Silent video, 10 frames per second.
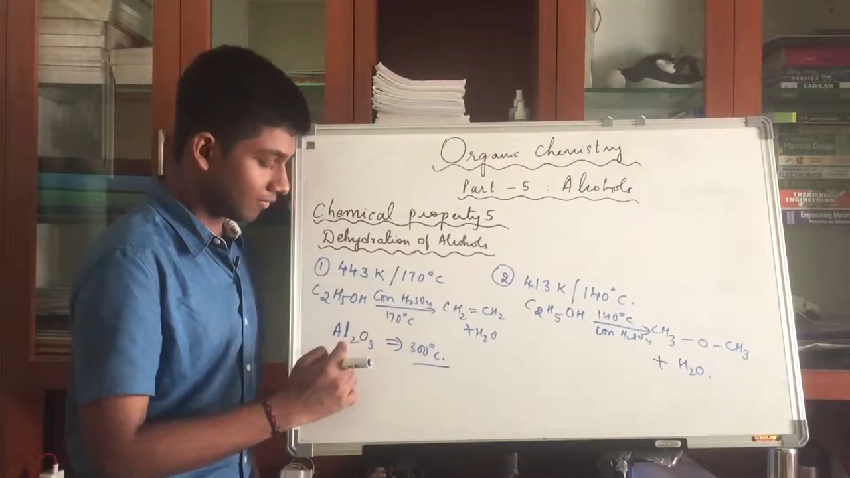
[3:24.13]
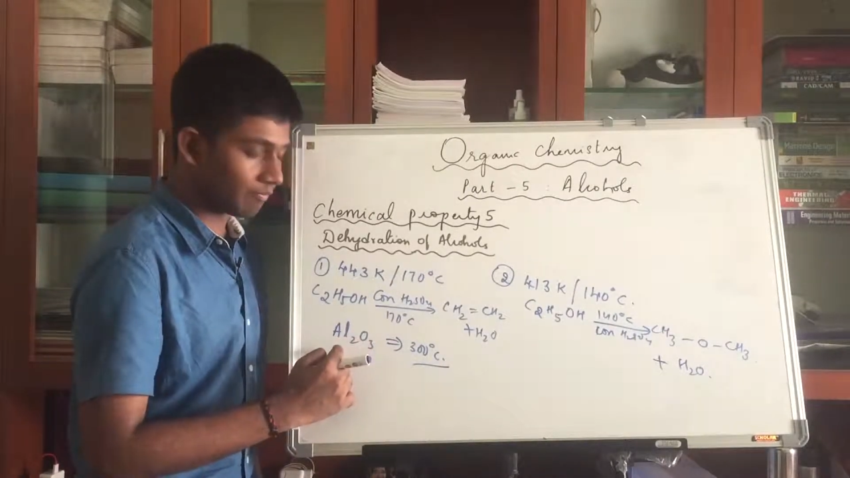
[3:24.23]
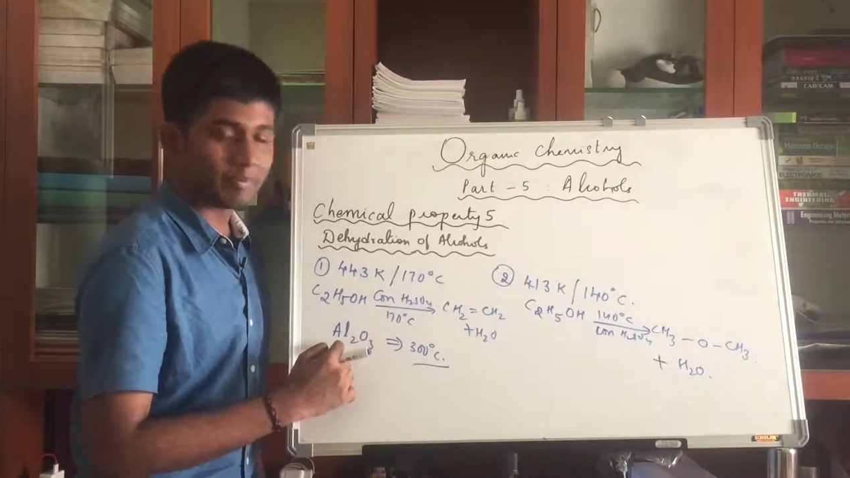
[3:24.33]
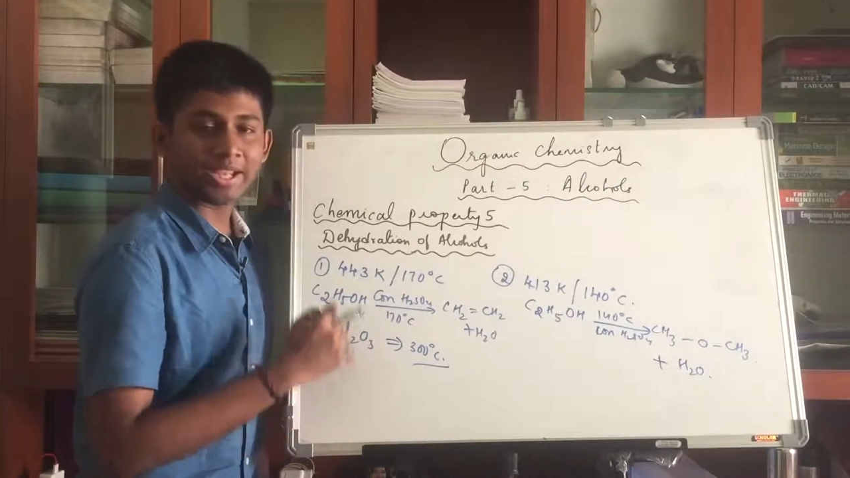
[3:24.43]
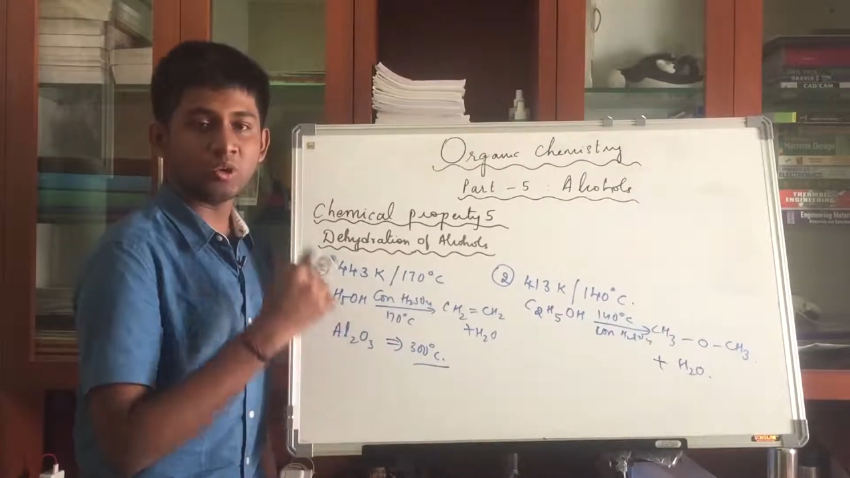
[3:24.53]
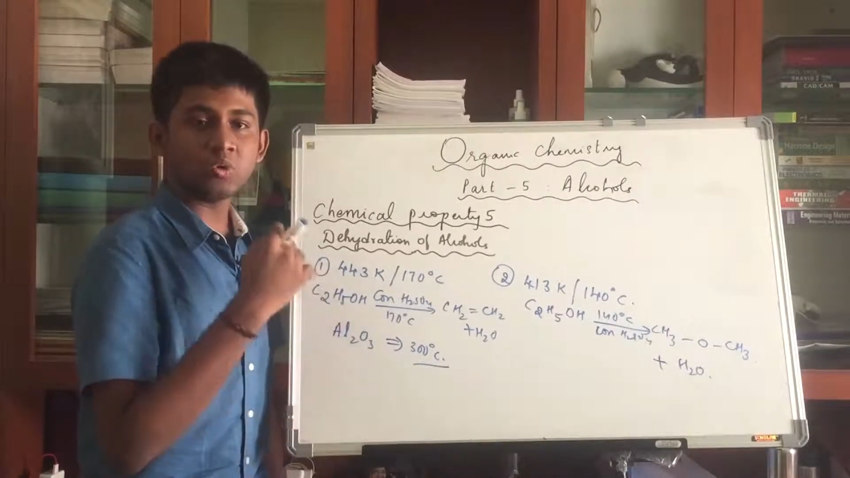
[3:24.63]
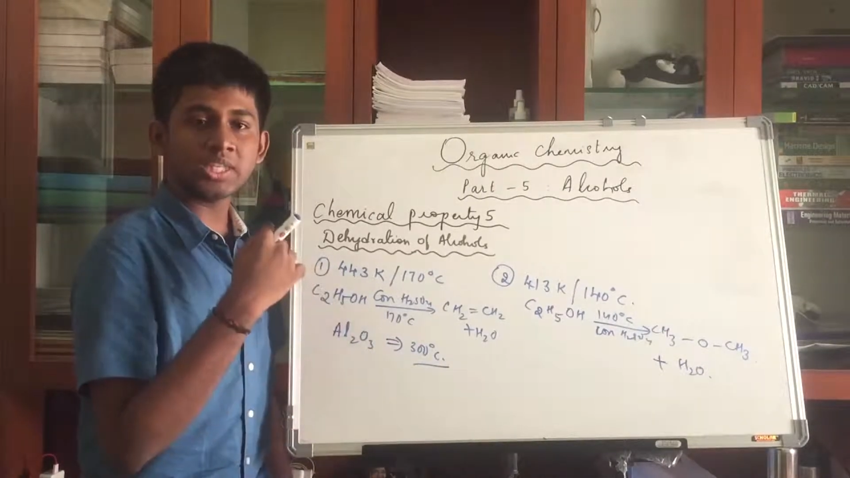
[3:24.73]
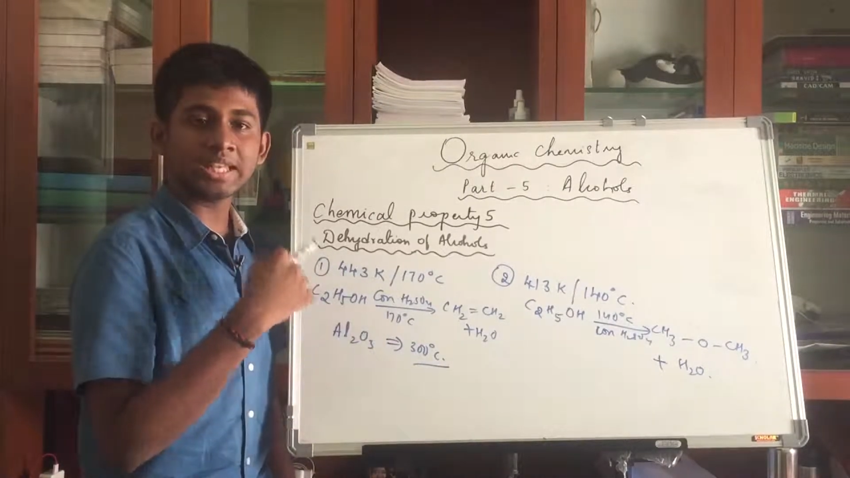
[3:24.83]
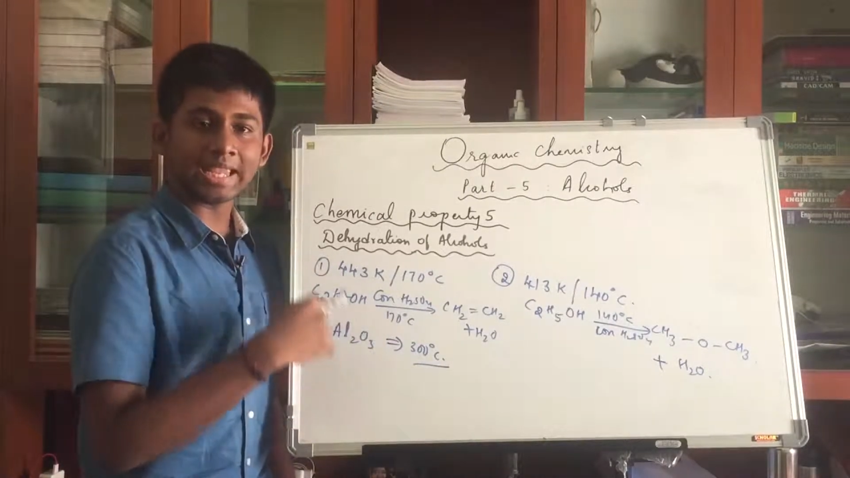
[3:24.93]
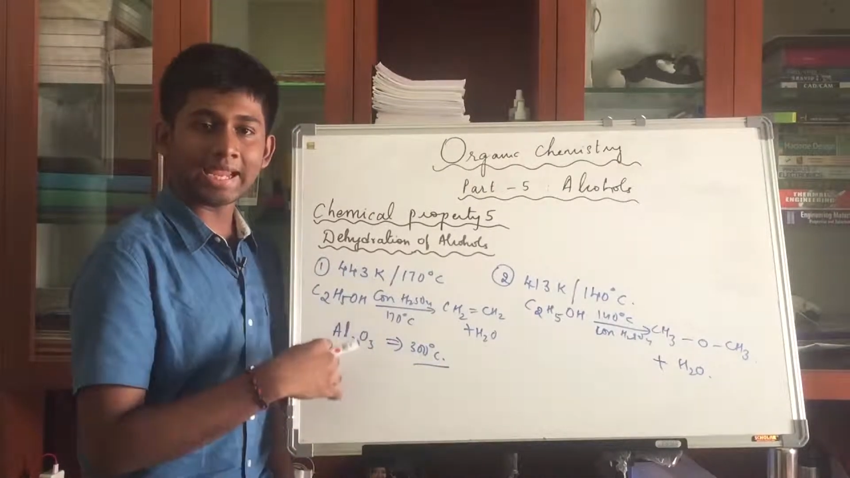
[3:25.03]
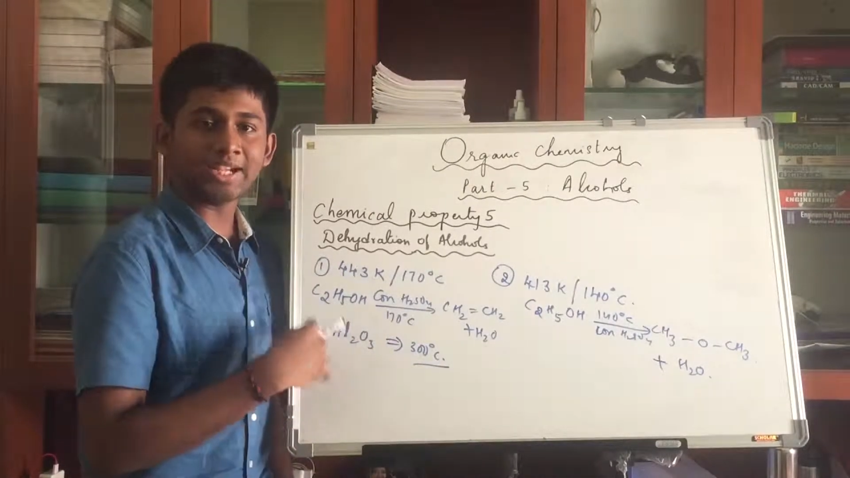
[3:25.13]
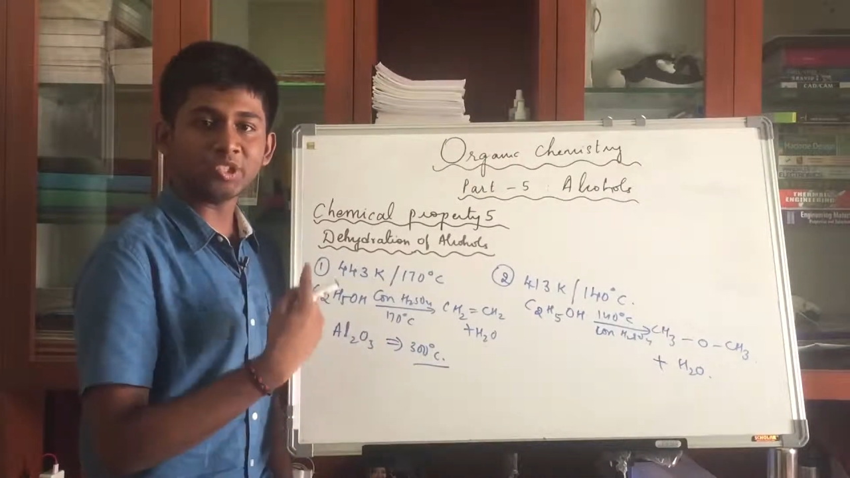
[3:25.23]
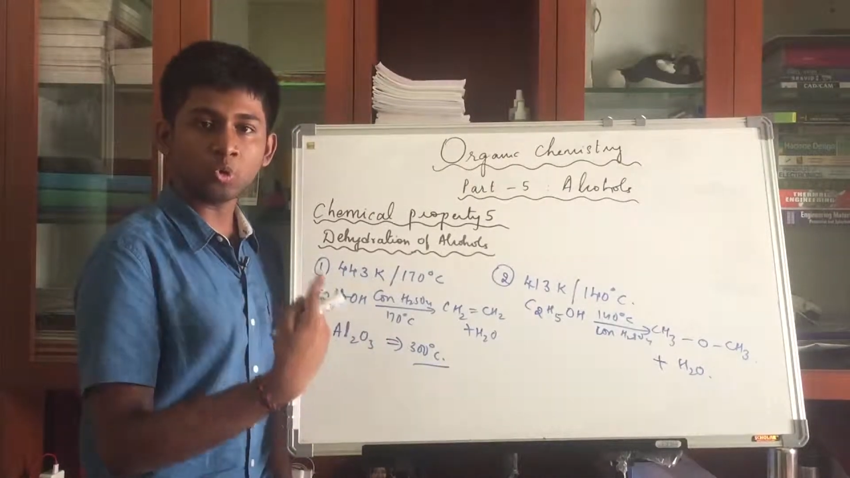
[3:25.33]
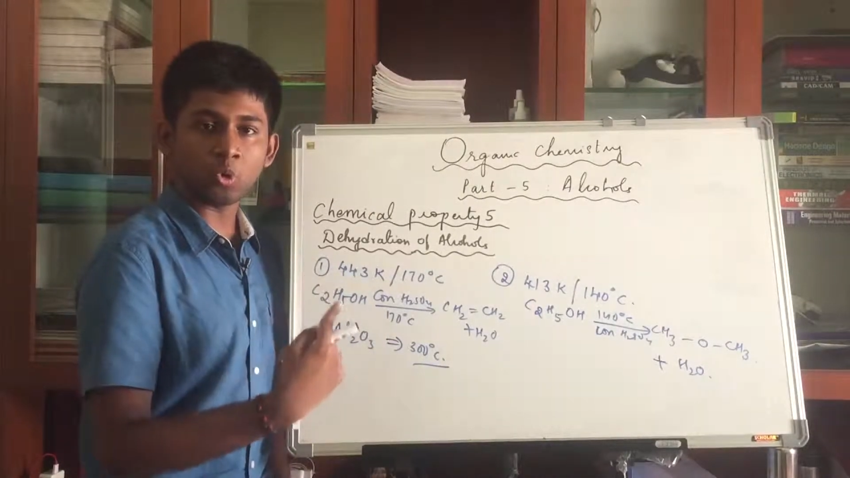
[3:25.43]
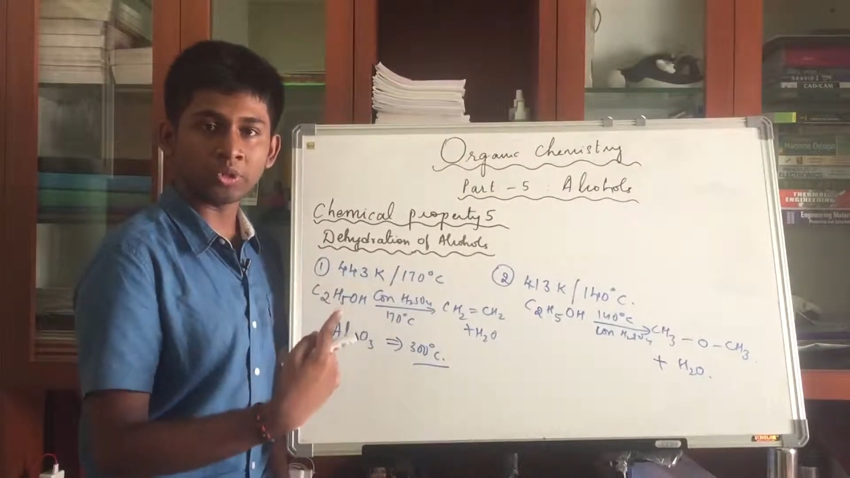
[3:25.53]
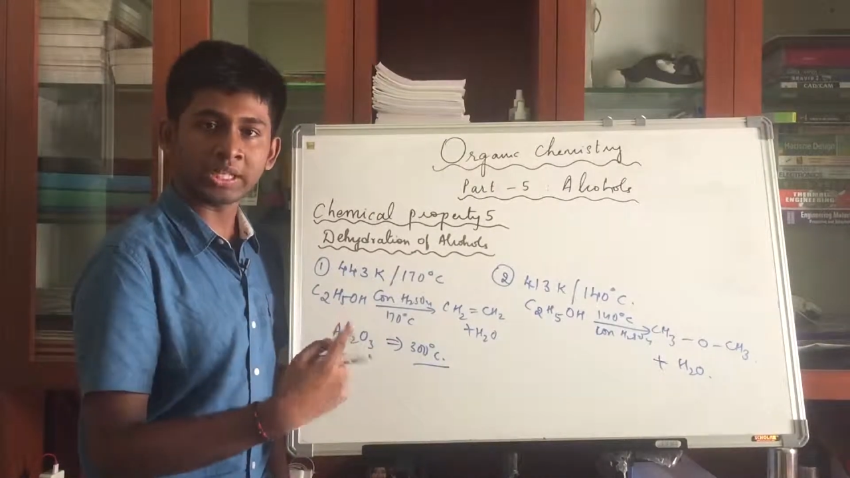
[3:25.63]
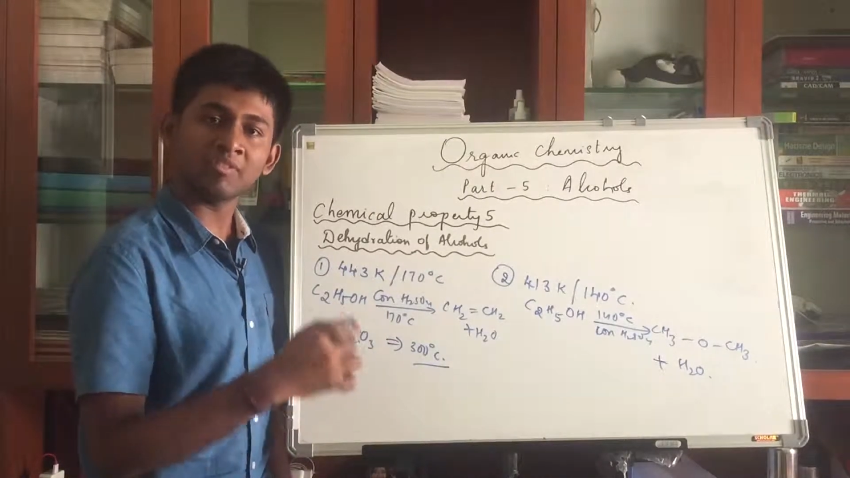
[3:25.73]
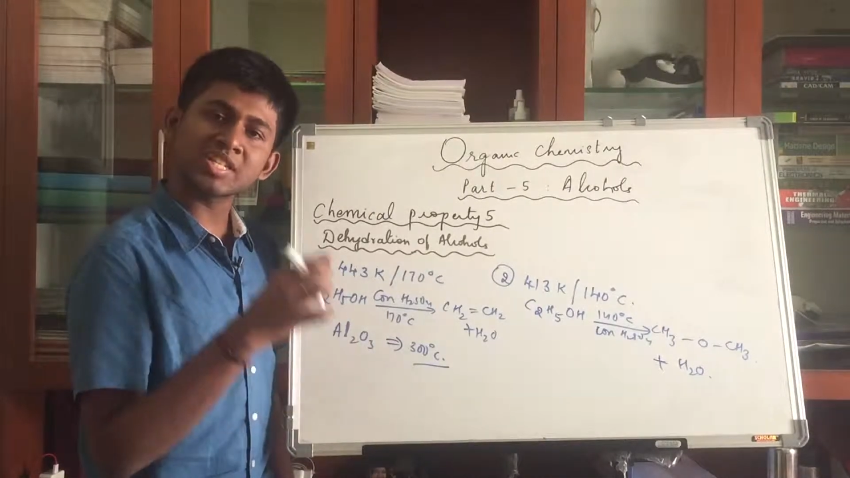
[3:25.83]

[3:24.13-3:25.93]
by using Al2O3,